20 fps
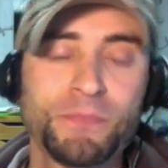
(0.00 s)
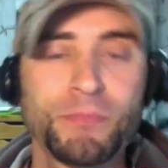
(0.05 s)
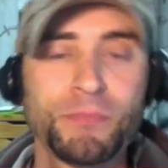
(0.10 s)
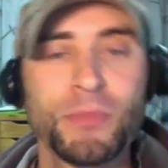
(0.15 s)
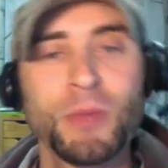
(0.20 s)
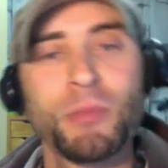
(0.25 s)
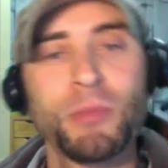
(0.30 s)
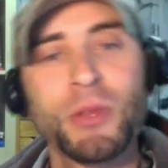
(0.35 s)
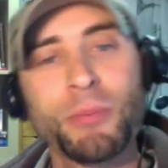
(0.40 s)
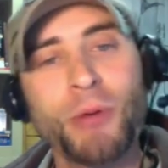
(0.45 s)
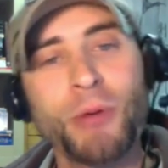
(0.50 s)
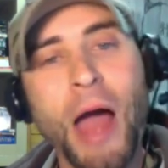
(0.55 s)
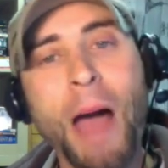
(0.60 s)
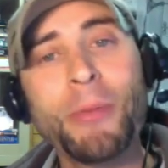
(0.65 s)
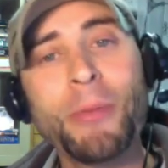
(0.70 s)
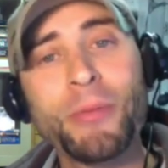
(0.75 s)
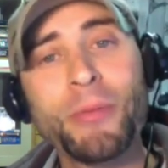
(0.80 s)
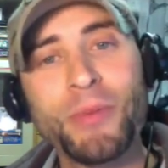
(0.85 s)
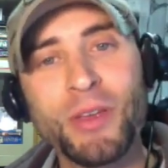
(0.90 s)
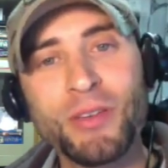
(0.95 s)
But the
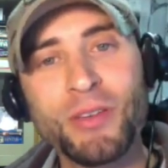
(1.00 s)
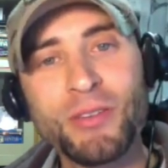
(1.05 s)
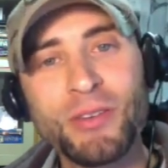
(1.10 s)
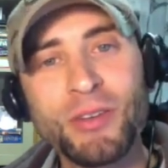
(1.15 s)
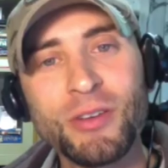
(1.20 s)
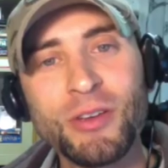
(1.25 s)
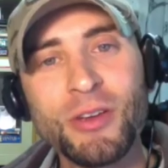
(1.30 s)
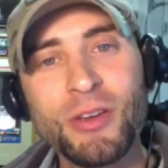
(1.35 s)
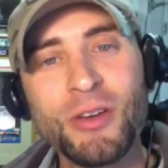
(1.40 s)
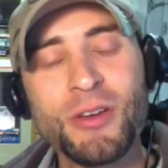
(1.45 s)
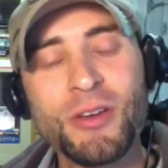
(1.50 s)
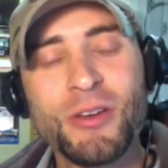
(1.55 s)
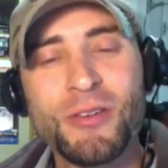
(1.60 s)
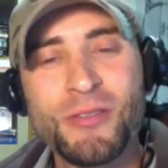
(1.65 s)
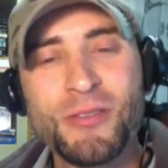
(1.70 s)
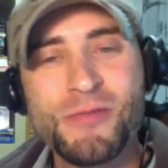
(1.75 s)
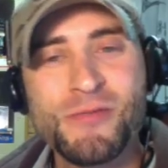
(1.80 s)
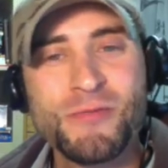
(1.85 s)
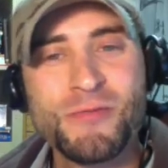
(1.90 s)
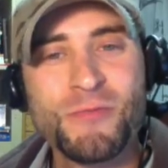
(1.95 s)
problem is,
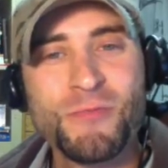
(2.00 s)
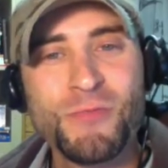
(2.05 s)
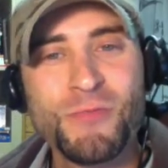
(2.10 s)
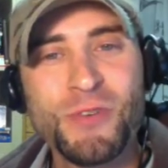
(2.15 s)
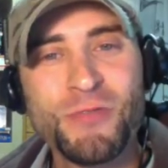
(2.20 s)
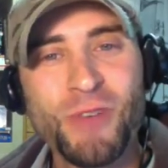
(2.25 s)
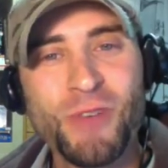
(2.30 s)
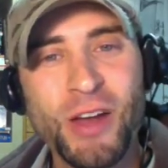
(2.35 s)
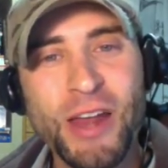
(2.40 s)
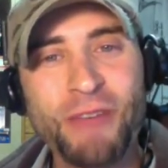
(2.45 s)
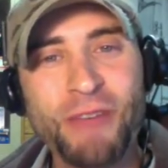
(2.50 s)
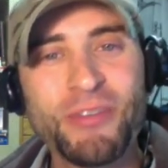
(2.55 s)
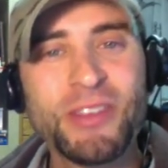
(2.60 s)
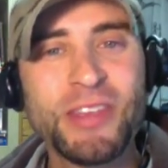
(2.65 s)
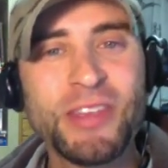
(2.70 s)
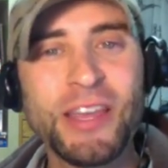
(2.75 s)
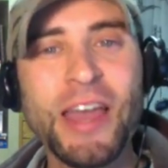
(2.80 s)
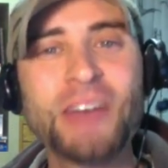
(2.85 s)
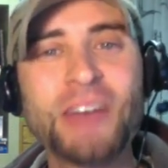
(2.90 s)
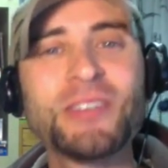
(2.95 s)
we run
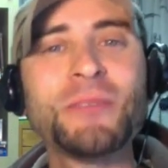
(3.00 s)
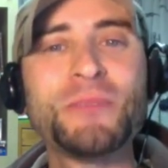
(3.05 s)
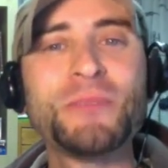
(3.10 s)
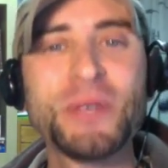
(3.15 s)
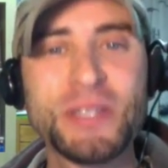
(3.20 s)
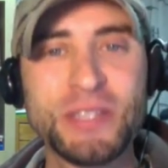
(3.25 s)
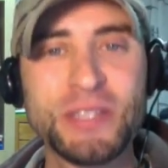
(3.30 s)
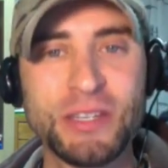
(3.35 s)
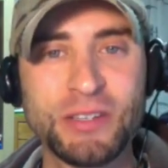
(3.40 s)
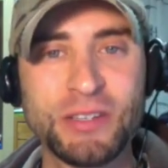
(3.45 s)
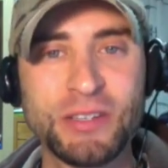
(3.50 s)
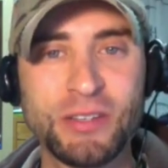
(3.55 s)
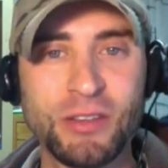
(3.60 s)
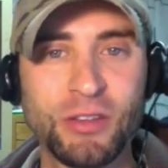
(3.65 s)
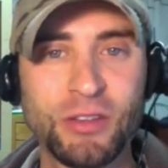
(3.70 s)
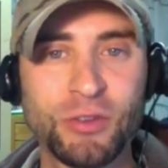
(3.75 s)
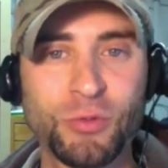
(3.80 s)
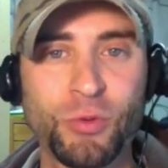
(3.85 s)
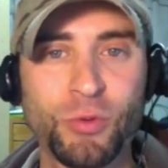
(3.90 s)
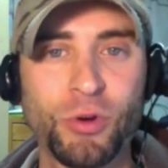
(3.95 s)
everything as a business in
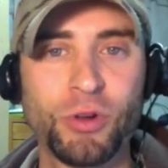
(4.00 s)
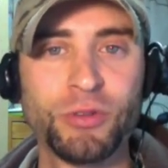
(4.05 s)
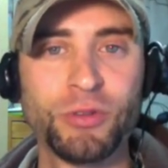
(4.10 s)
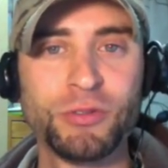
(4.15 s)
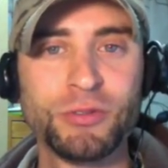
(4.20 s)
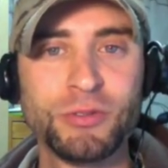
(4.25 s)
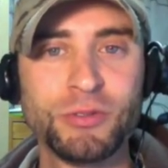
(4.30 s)
this world.